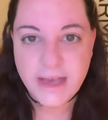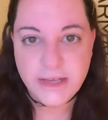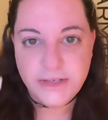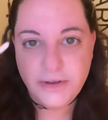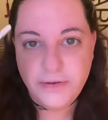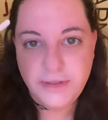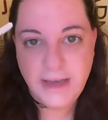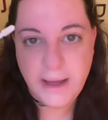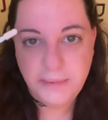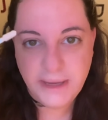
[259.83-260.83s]
So the
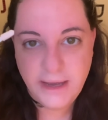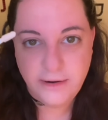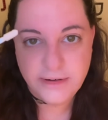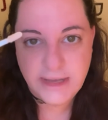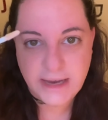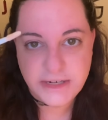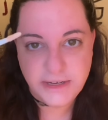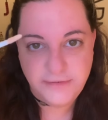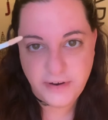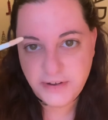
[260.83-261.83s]
applicator is actually
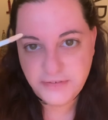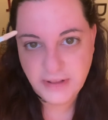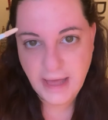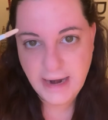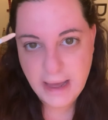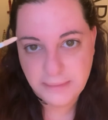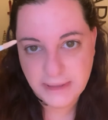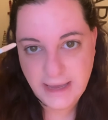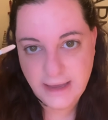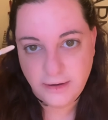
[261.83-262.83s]
a very flat
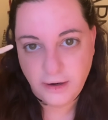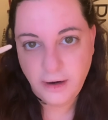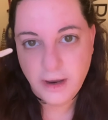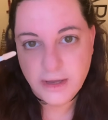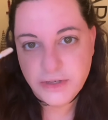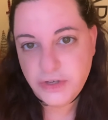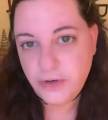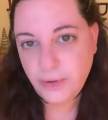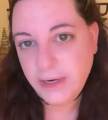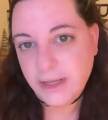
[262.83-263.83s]
applicator. So you
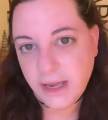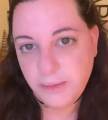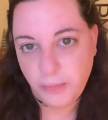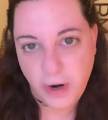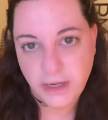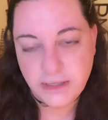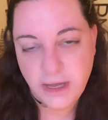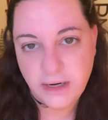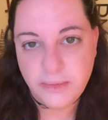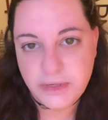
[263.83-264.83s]
don't get a lot of product
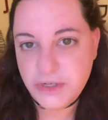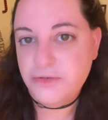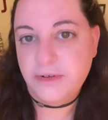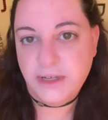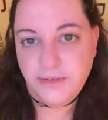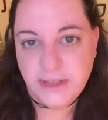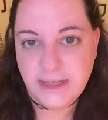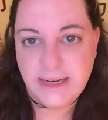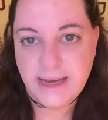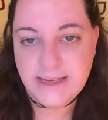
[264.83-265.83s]
on it, which is really, really
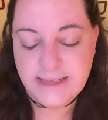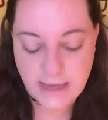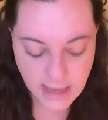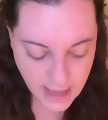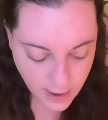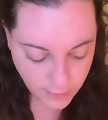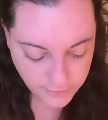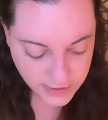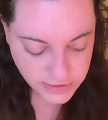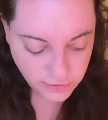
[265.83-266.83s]
nice. However,
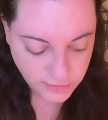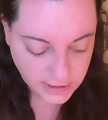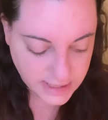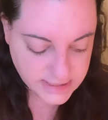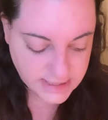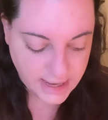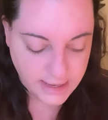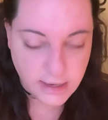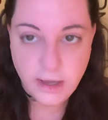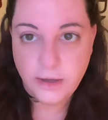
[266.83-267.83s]
I do realize
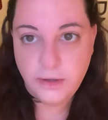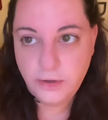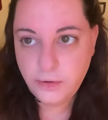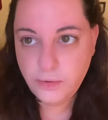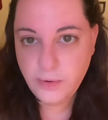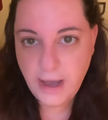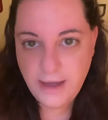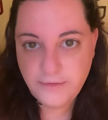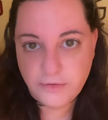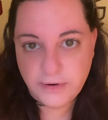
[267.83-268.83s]
that you
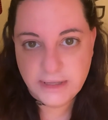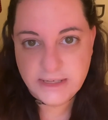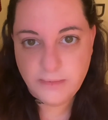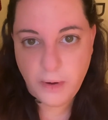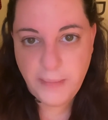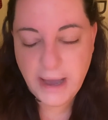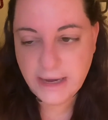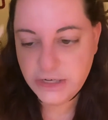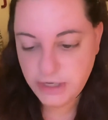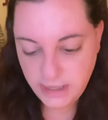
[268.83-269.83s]
have a really small
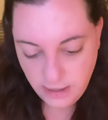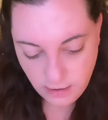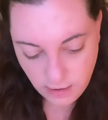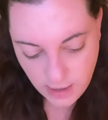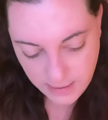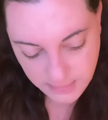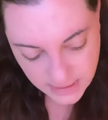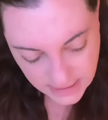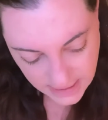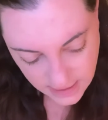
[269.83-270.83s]
packaging here. I
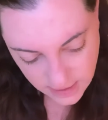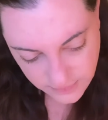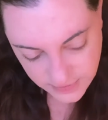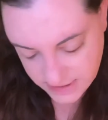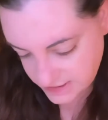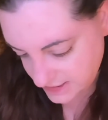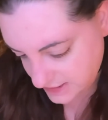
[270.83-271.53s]
believe, let's see,